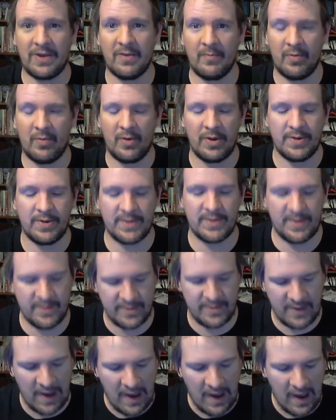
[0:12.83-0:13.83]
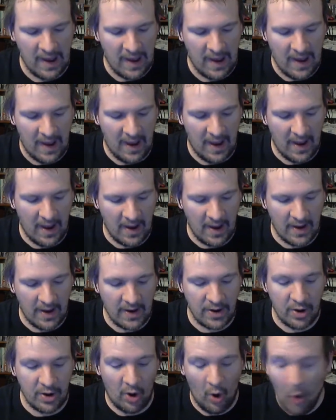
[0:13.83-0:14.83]
places,
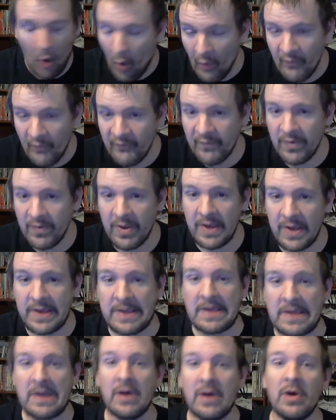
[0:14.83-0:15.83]
and hopefully